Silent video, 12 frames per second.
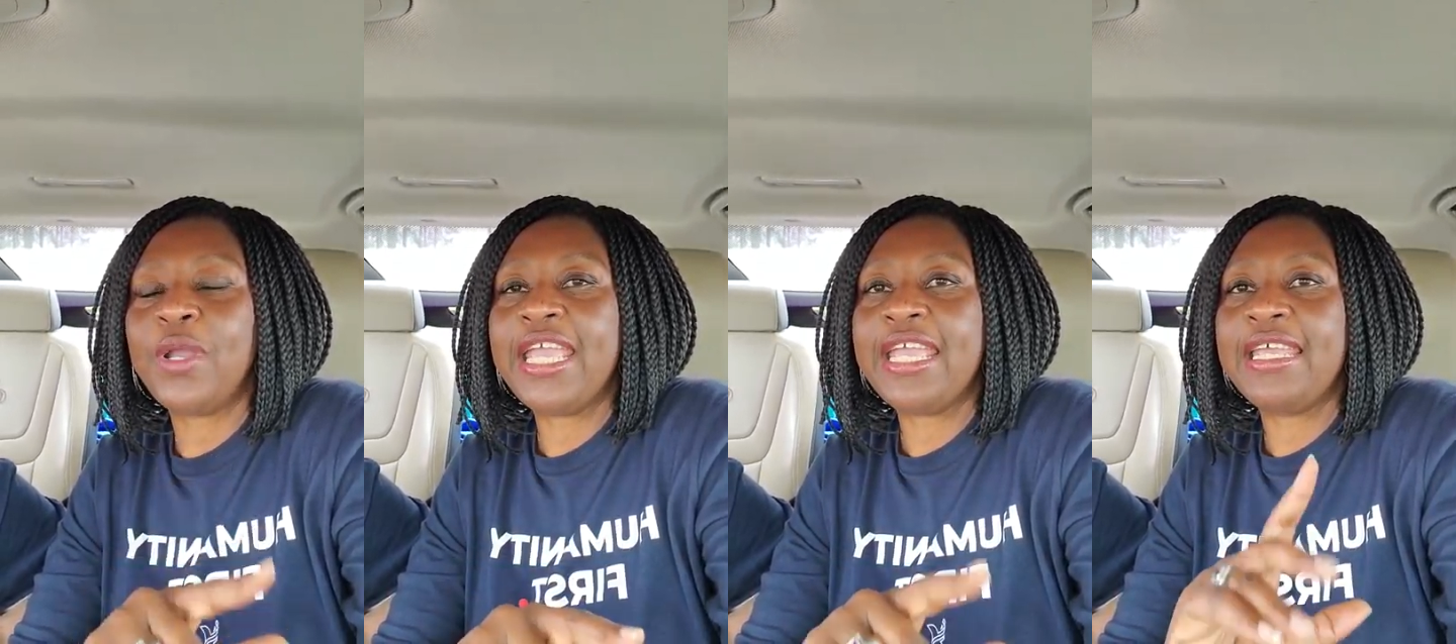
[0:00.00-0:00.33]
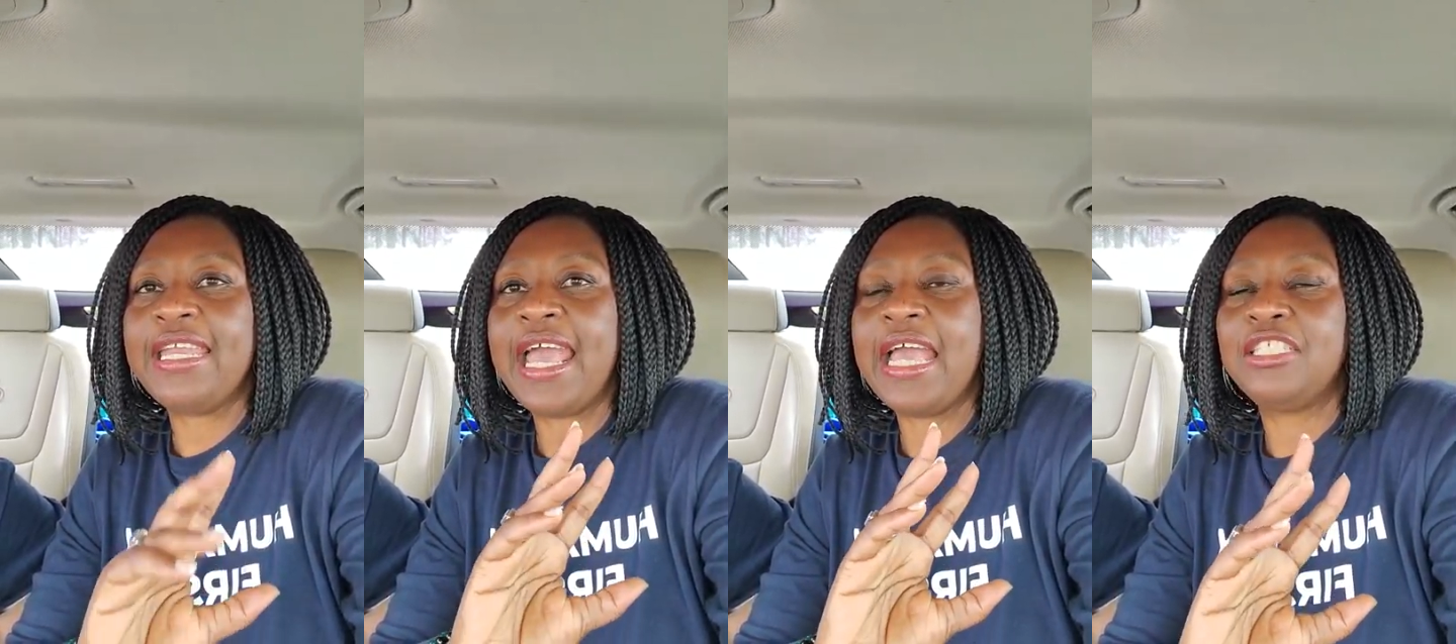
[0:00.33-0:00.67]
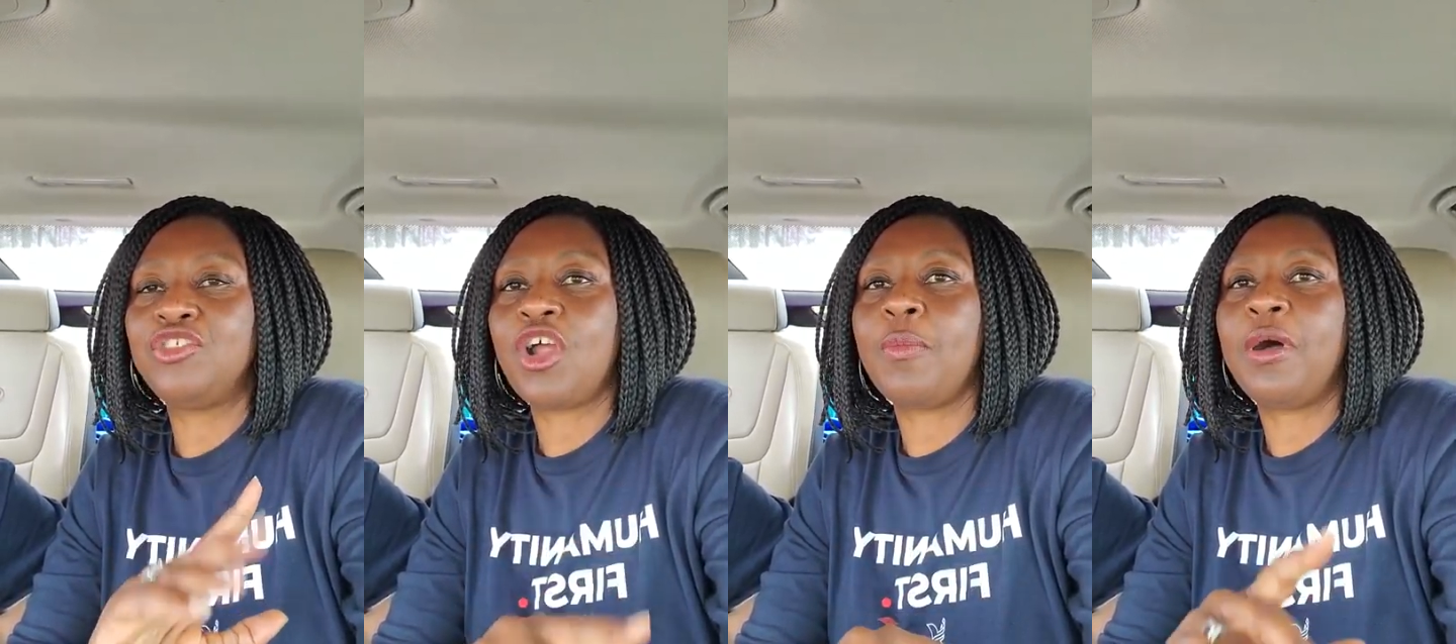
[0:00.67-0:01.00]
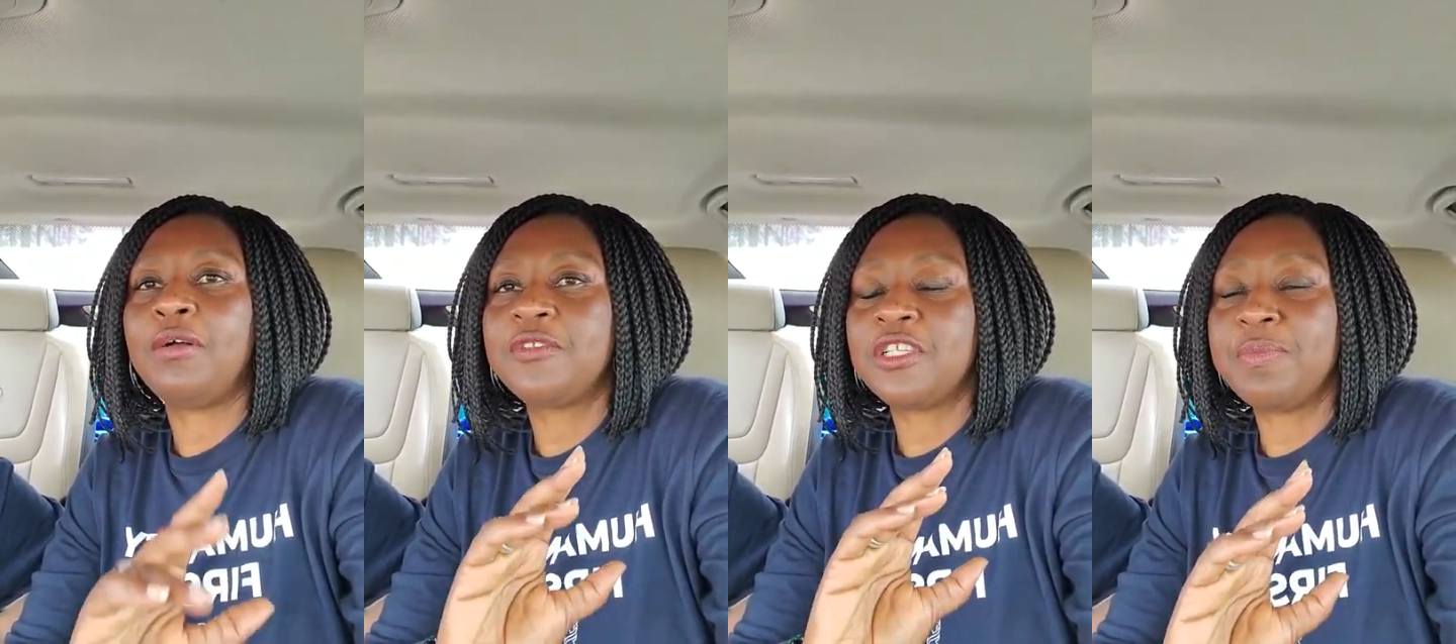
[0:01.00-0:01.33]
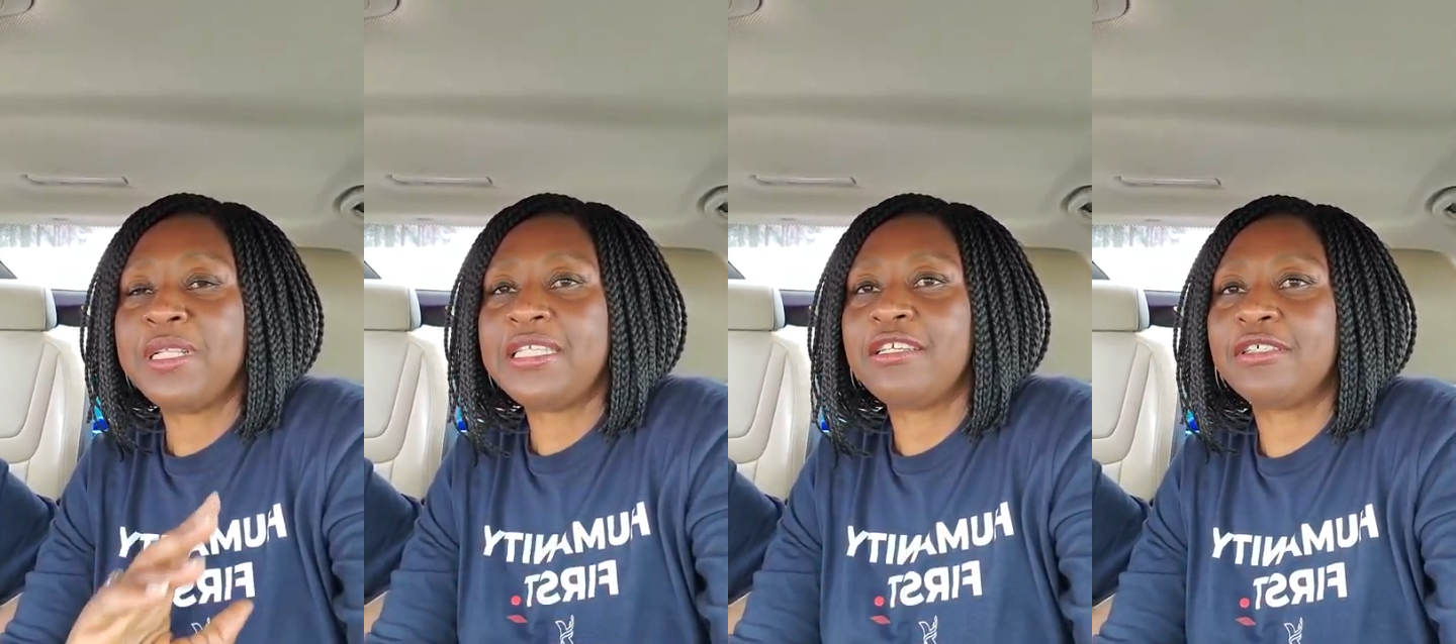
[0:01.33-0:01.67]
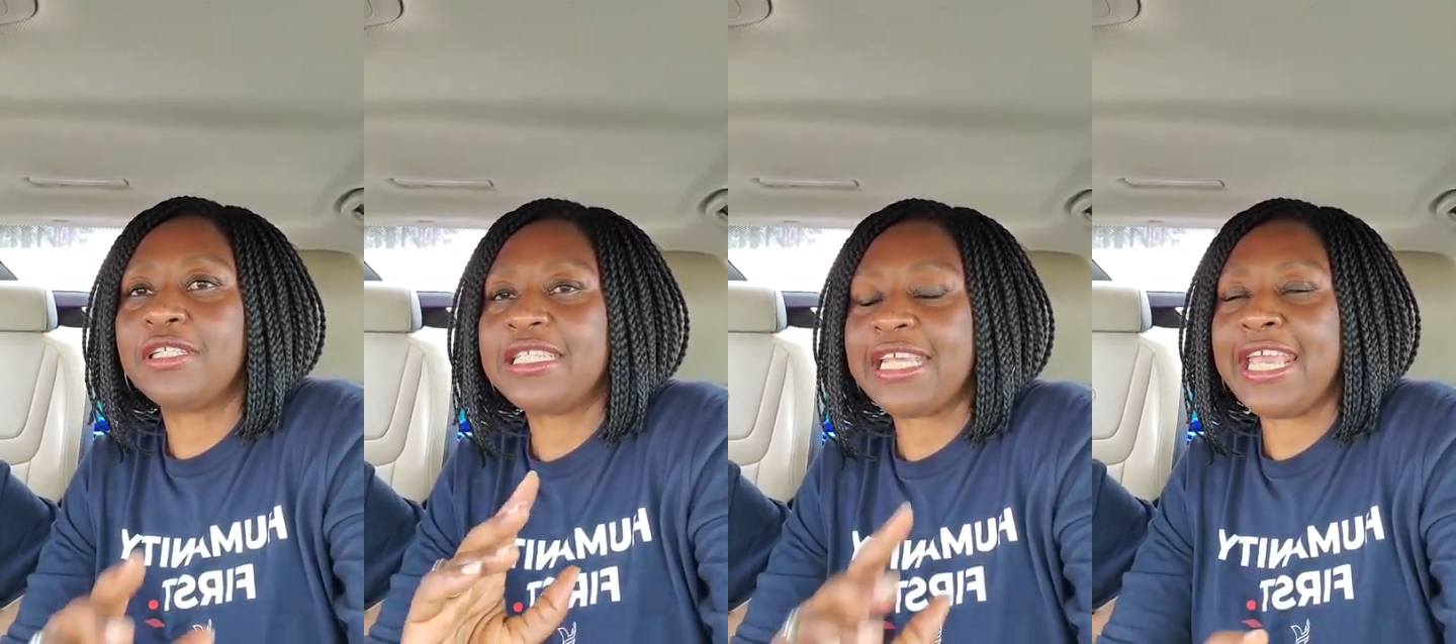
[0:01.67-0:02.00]
in and drop off some
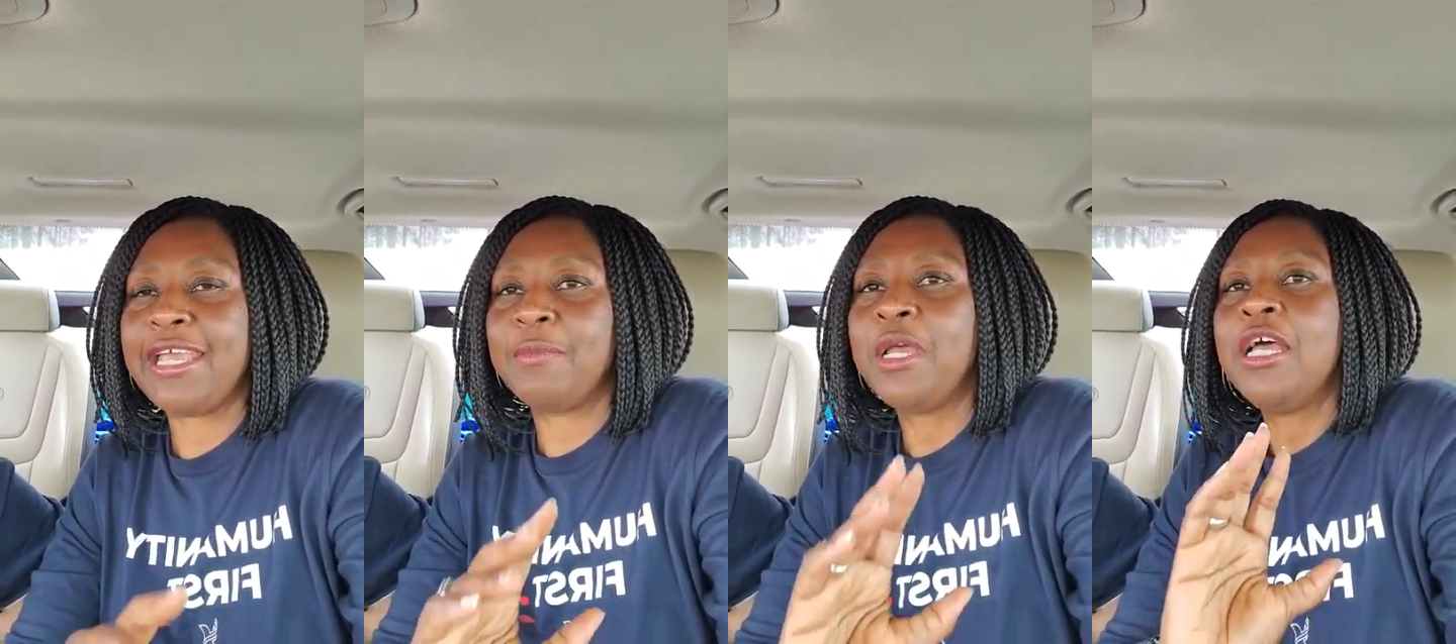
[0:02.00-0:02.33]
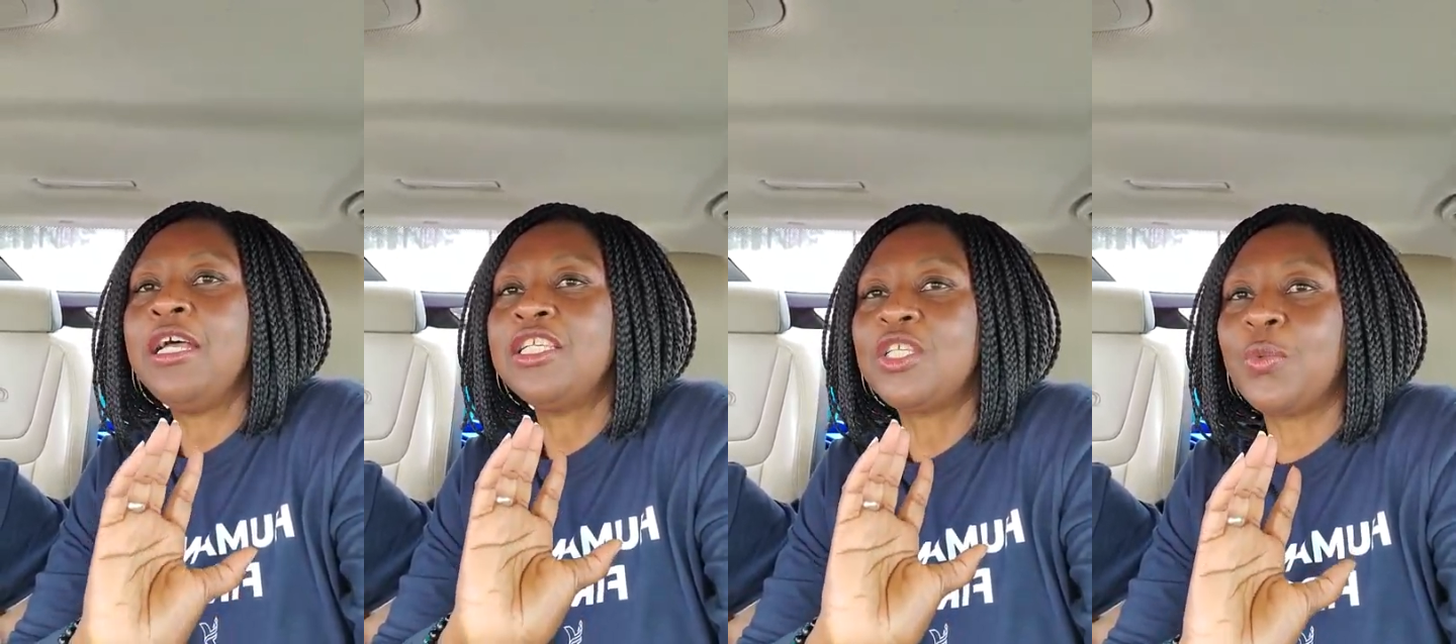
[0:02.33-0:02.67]
material to him. So